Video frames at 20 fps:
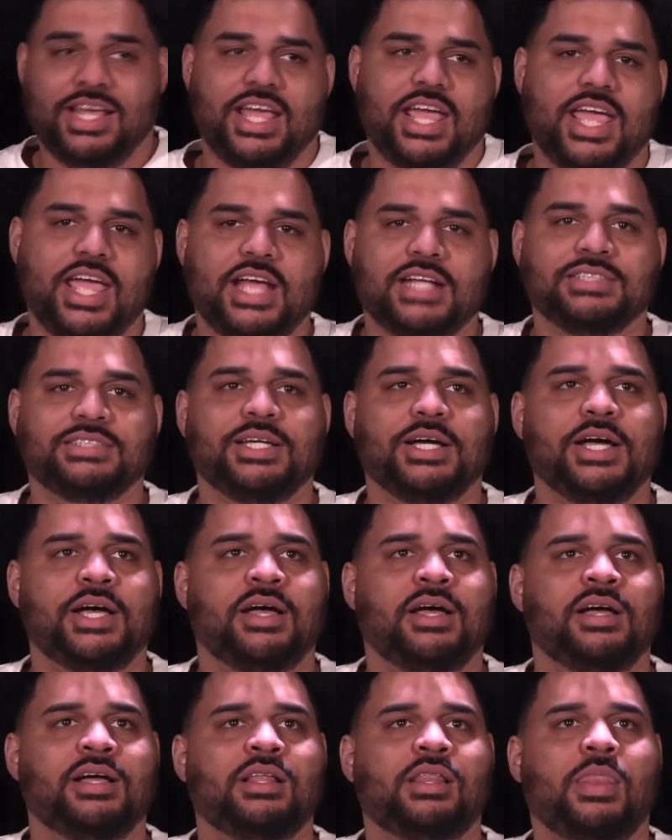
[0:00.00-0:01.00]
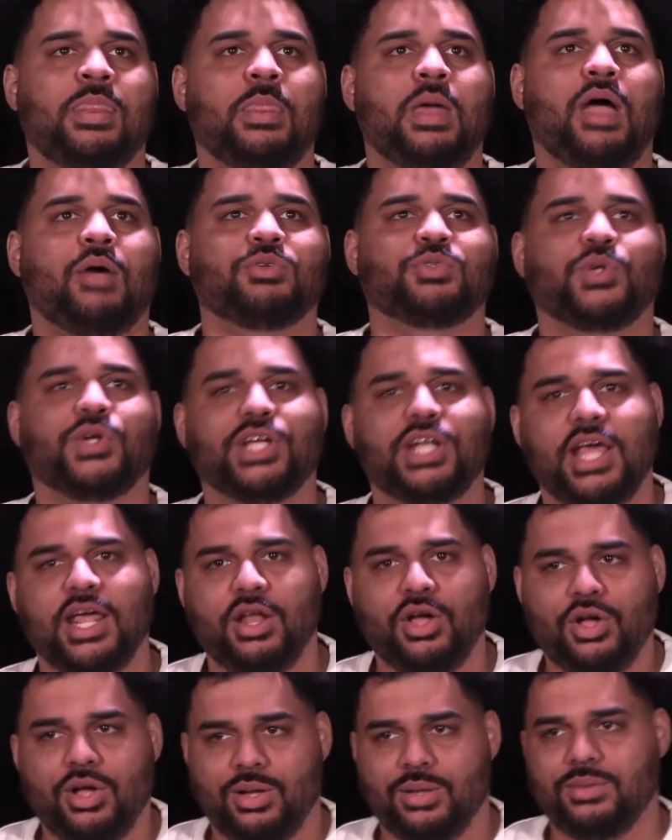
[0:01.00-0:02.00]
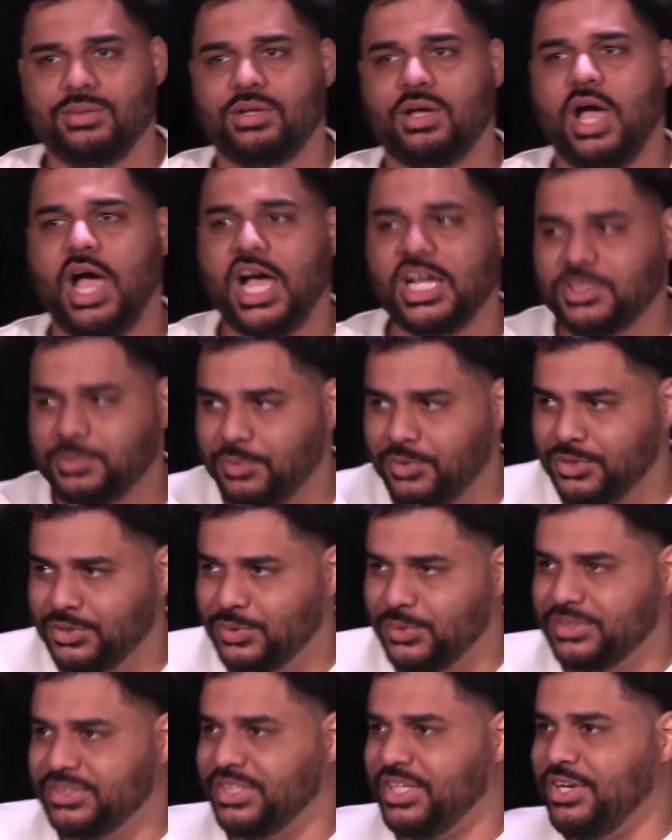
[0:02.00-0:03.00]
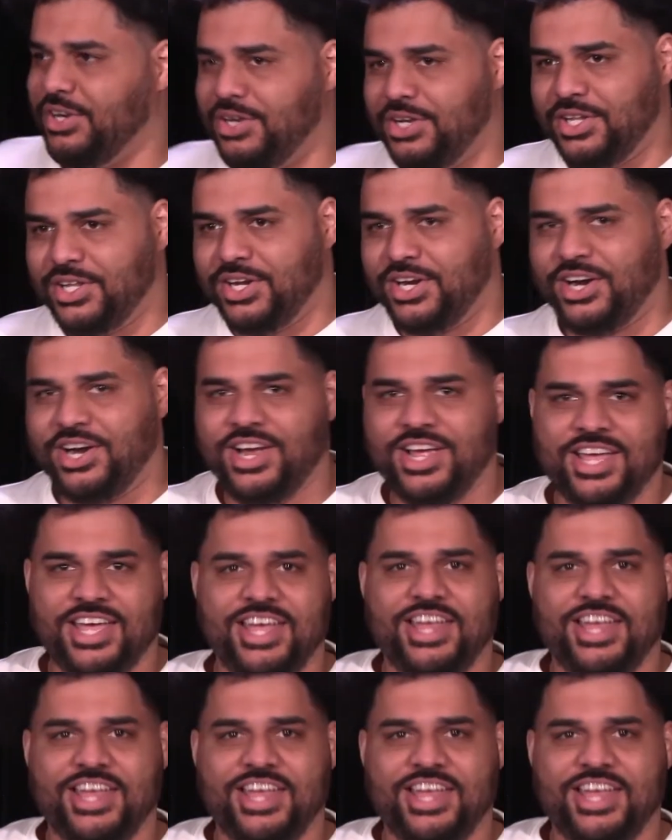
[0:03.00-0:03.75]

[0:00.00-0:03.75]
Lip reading: and I was working at a hospital doing security there,